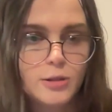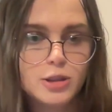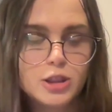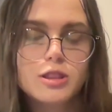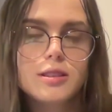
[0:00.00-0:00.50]

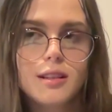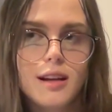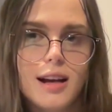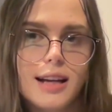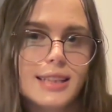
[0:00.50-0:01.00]
just
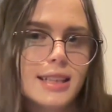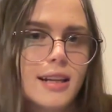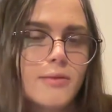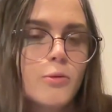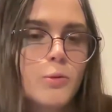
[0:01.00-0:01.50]
I guess
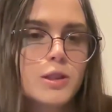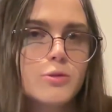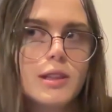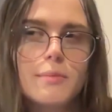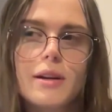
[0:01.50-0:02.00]
what's
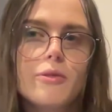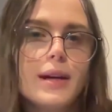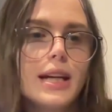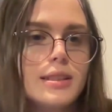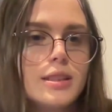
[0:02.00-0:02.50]
really big for
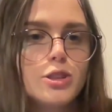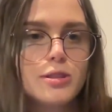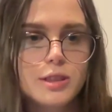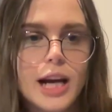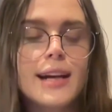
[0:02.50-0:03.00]
me is
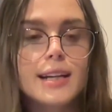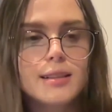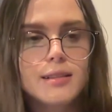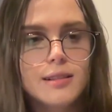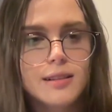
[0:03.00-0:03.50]
just checking
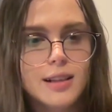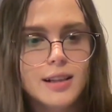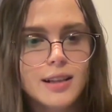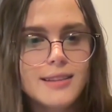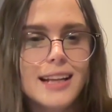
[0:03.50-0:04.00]

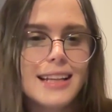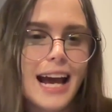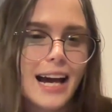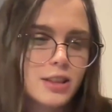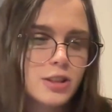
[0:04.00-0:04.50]
that the
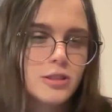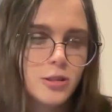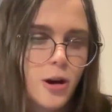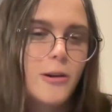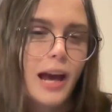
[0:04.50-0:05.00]
actors
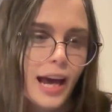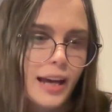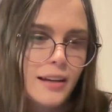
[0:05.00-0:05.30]
are okay